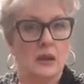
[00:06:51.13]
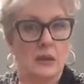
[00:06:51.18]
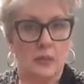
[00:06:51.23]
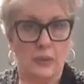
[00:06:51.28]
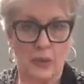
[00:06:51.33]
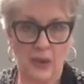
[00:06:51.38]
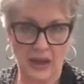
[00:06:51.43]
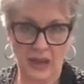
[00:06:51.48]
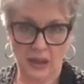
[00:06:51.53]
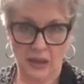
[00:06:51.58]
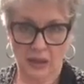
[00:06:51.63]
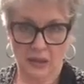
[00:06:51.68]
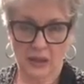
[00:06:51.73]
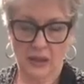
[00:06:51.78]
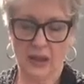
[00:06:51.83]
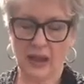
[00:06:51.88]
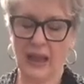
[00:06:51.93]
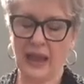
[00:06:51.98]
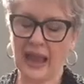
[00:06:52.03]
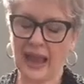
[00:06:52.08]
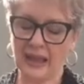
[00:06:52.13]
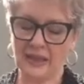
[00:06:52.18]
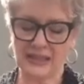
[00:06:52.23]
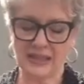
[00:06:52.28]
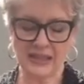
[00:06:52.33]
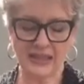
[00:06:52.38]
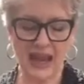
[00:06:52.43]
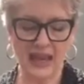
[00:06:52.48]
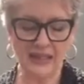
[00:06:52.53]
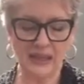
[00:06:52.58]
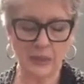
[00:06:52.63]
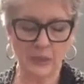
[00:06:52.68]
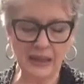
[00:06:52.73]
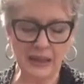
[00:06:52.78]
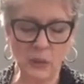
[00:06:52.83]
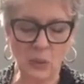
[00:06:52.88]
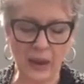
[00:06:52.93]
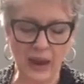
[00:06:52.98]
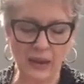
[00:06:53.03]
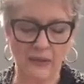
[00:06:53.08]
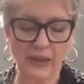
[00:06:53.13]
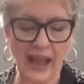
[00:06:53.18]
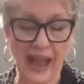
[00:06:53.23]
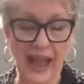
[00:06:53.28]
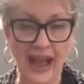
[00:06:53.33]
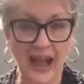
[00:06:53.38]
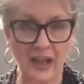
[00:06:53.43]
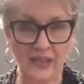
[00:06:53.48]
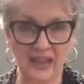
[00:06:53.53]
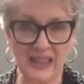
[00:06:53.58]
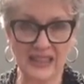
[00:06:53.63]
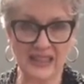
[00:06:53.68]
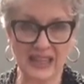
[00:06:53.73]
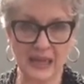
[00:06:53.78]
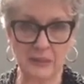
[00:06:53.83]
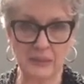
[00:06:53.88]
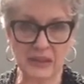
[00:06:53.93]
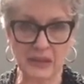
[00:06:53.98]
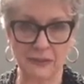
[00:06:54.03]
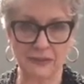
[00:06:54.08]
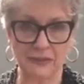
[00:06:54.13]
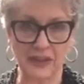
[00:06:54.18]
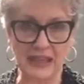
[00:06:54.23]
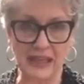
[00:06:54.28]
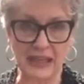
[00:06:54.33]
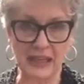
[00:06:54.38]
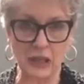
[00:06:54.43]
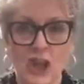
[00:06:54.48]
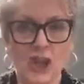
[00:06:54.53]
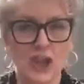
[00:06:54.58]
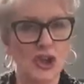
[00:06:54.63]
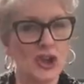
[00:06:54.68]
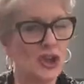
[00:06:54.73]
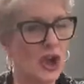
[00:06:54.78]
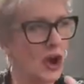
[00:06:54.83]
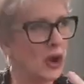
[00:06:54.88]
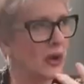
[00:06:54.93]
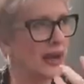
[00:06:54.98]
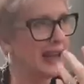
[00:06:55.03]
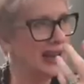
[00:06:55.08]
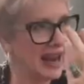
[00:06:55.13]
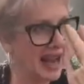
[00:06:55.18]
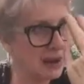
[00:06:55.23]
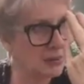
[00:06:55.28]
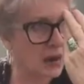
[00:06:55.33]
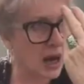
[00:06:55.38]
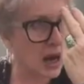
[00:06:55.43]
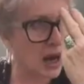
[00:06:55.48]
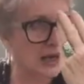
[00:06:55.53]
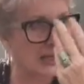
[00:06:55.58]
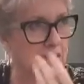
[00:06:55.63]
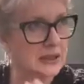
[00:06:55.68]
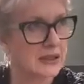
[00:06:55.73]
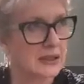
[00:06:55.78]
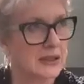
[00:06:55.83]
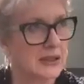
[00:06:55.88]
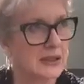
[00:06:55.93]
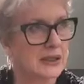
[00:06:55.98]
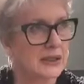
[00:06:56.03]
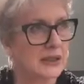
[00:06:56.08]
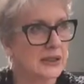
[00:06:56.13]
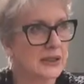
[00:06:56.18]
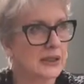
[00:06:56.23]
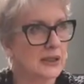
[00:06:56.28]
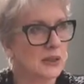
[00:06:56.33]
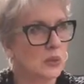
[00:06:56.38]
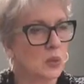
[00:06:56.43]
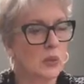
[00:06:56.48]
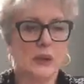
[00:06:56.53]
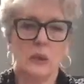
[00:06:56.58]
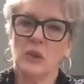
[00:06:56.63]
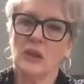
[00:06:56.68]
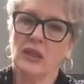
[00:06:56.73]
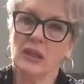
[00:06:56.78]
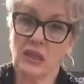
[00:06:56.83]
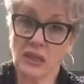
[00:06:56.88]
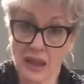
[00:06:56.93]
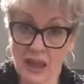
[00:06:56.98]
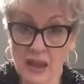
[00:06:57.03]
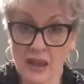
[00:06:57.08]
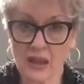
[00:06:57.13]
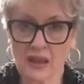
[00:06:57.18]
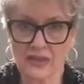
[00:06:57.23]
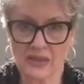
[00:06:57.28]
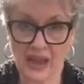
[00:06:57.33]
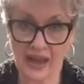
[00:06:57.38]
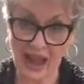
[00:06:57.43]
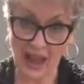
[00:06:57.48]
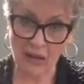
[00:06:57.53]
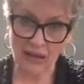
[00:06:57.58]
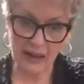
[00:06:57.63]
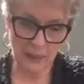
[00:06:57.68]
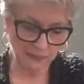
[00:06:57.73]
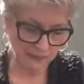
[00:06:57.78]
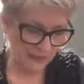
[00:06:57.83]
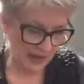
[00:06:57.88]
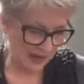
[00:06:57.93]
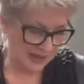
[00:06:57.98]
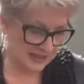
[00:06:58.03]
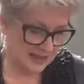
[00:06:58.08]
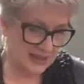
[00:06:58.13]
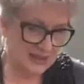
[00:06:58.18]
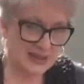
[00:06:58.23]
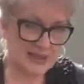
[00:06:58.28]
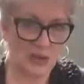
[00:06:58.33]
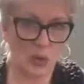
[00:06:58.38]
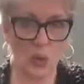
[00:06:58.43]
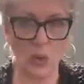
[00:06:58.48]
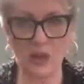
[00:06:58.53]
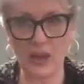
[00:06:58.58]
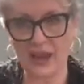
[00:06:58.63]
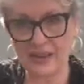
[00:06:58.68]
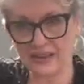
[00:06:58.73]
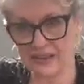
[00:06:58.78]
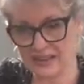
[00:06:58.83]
Breathe and start to be aware of how these hips are feeling. You know, in our mind, we will think that our hip flexors and all that